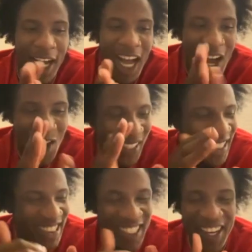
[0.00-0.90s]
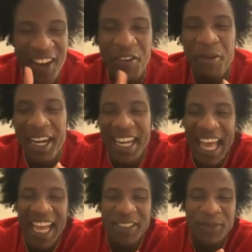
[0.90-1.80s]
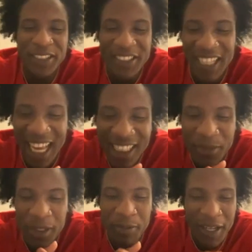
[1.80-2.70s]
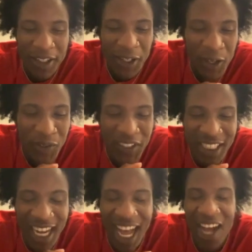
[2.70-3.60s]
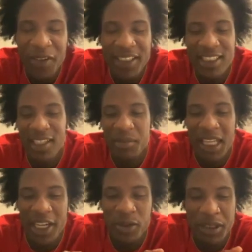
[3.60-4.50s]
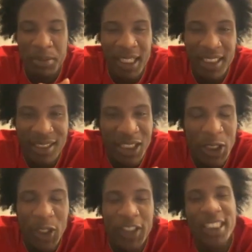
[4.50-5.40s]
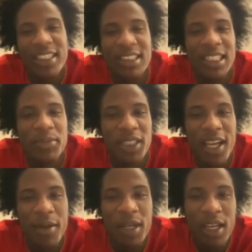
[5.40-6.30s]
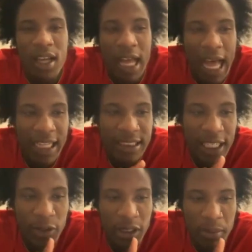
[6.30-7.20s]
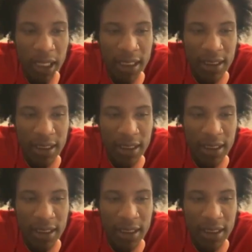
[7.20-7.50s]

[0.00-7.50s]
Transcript: I always tell everybody that asks me about the COVID year, I always tell them that it was a blessing and a curse at the same time. I say it was a bless.